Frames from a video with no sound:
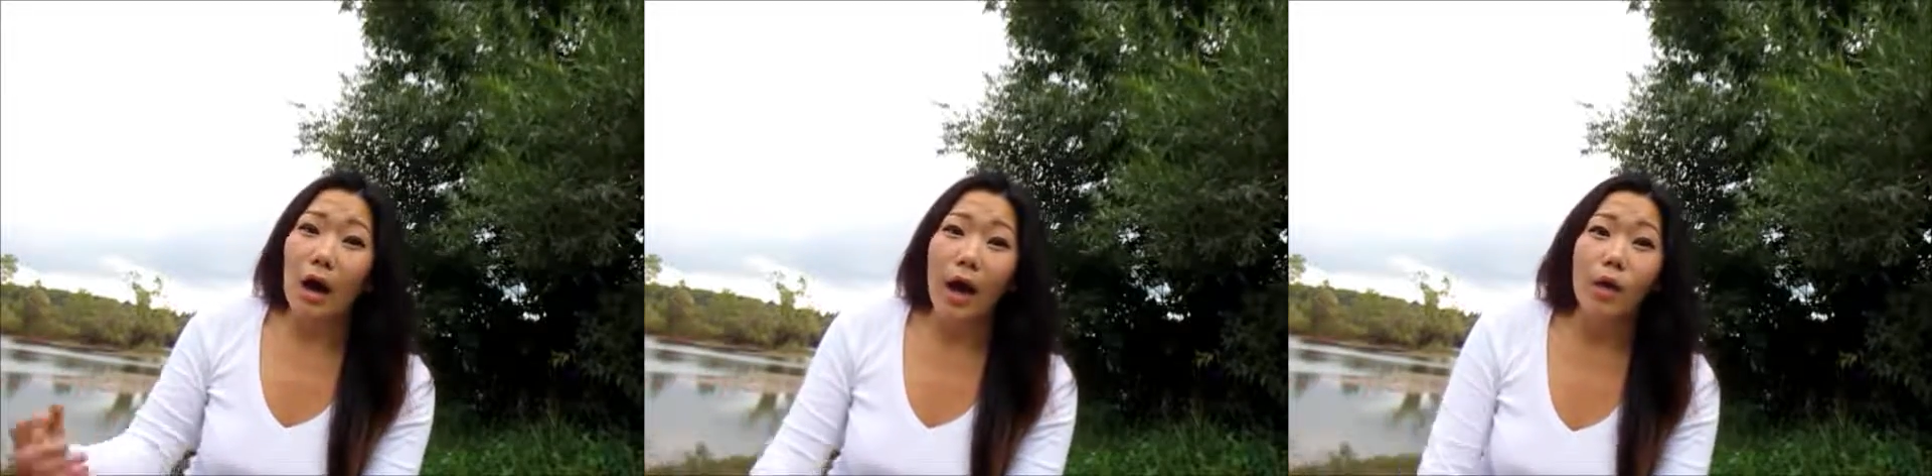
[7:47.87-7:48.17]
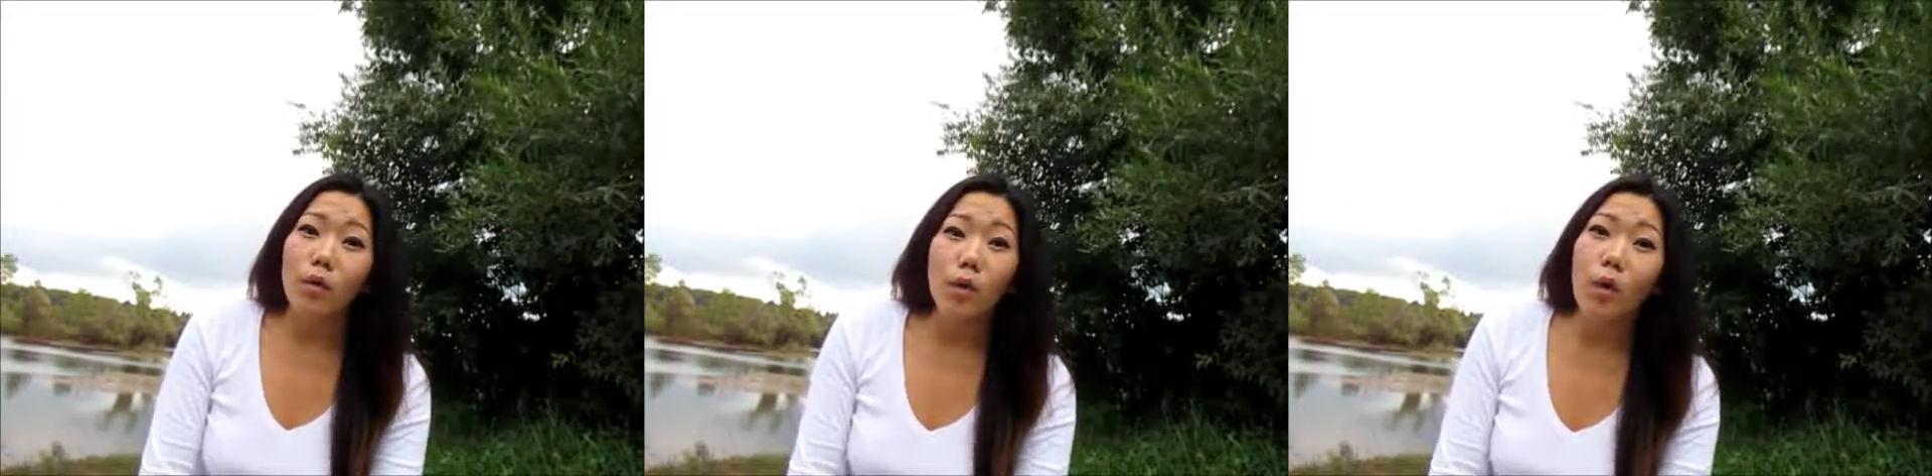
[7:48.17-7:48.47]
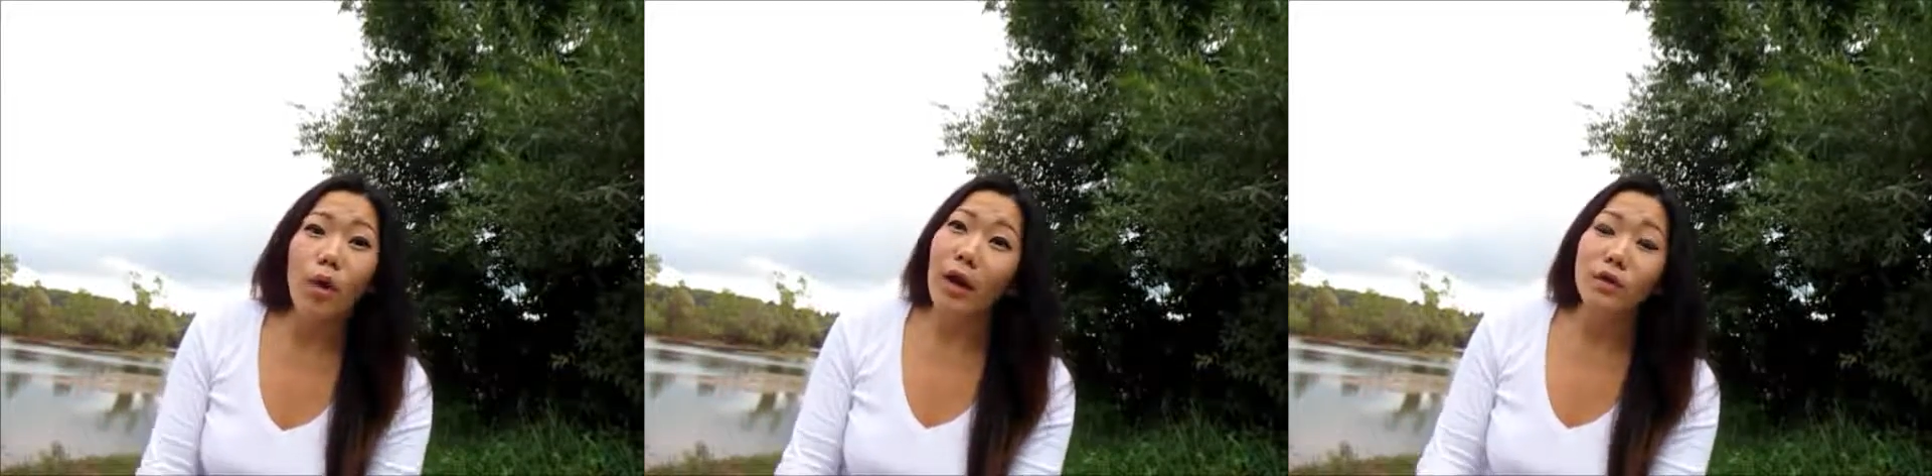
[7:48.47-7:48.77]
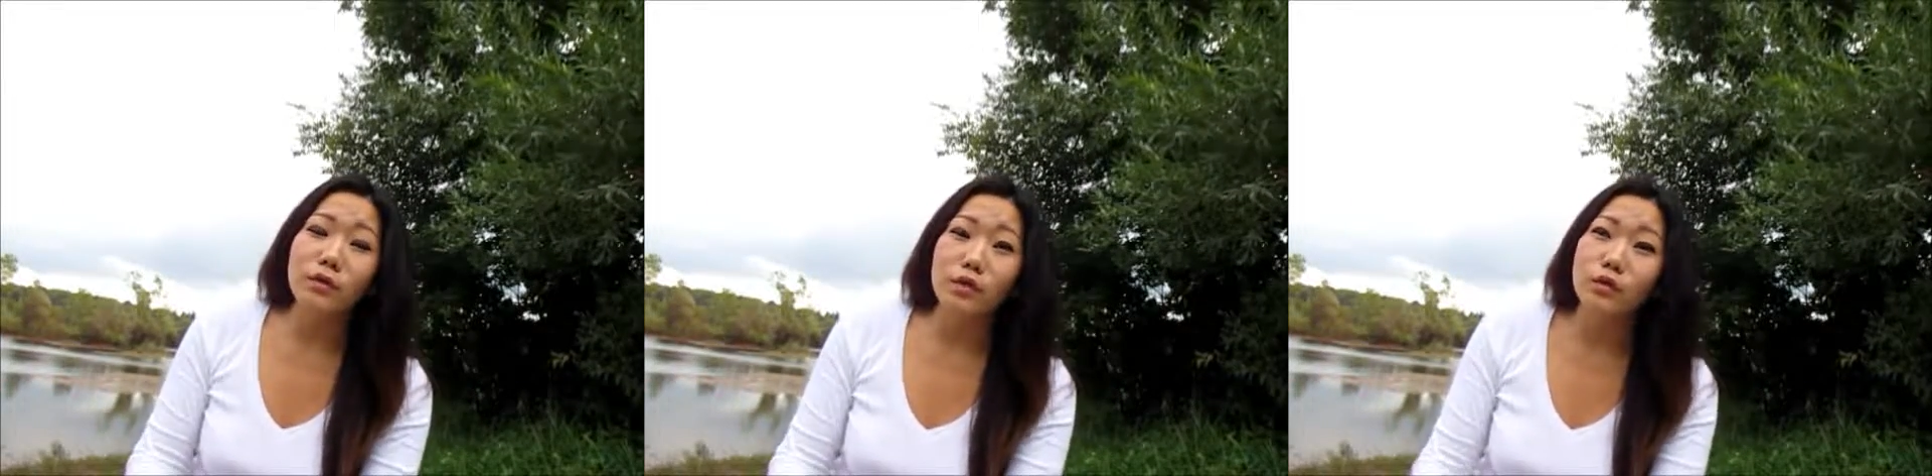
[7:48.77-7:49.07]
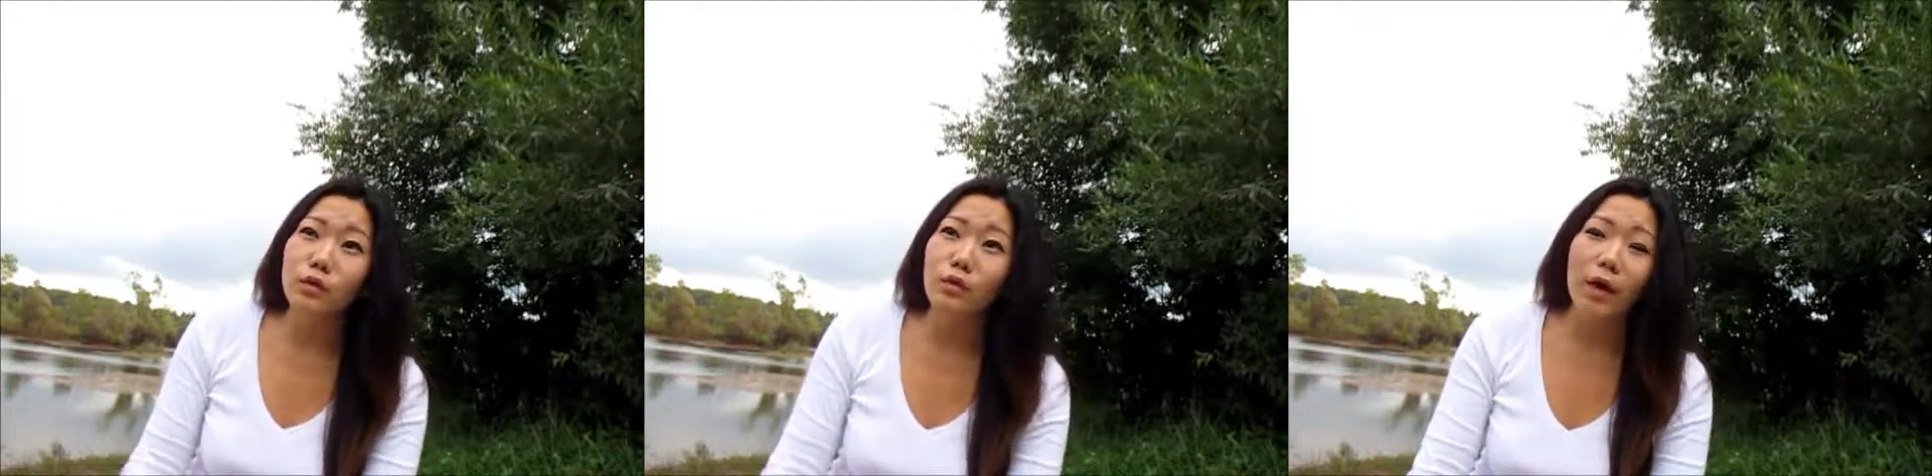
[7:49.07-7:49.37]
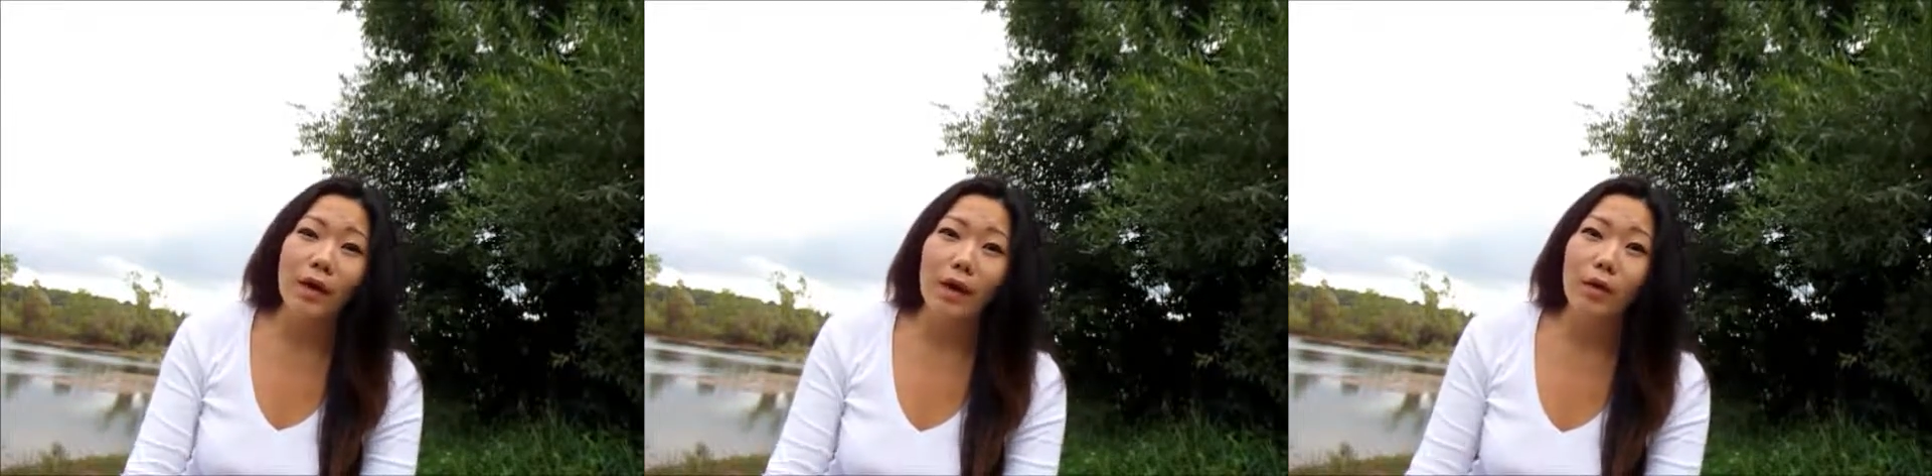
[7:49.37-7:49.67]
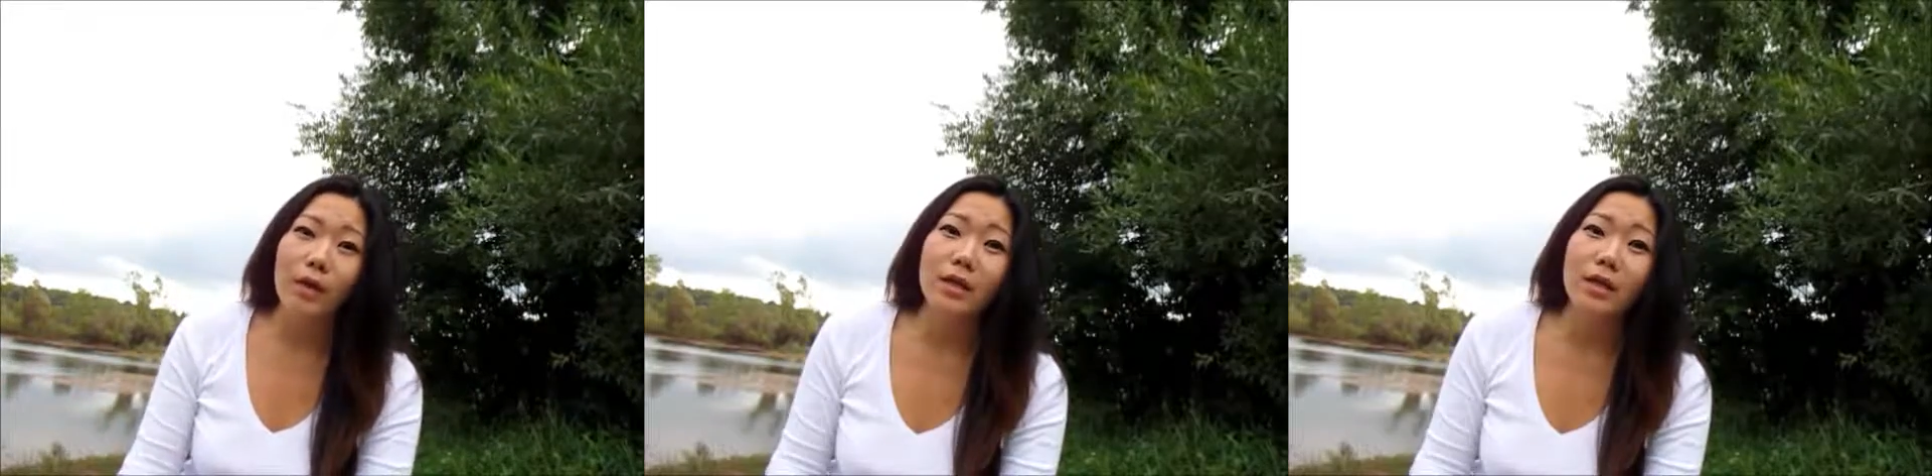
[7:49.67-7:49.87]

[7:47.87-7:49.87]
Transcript: I don't know what else to do right now,